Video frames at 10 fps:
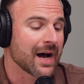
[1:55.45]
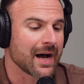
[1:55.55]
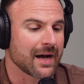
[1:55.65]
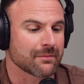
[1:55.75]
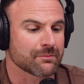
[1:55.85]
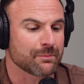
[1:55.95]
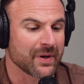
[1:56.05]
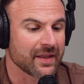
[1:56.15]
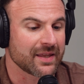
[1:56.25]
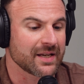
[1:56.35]

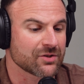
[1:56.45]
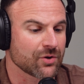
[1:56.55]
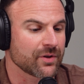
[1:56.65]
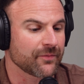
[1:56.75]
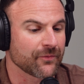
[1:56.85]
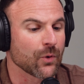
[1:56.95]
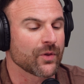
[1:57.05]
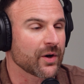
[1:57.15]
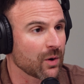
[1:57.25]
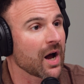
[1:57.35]
But these are
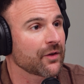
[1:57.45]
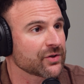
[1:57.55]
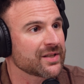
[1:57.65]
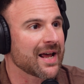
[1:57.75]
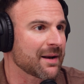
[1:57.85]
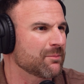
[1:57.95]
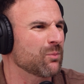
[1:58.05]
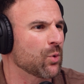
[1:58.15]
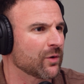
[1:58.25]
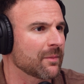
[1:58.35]
there were others that had
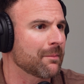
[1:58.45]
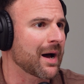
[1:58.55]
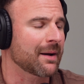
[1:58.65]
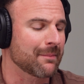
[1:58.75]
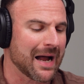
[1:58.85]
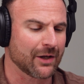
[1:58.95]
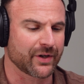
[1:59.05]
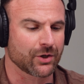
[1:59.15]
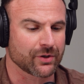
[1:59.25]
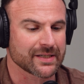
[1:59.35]
more of a mild
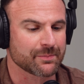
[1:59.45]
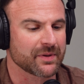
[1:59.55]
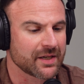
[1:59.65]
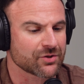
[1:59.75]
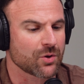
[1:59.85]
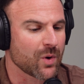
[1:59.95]
increase, but these are the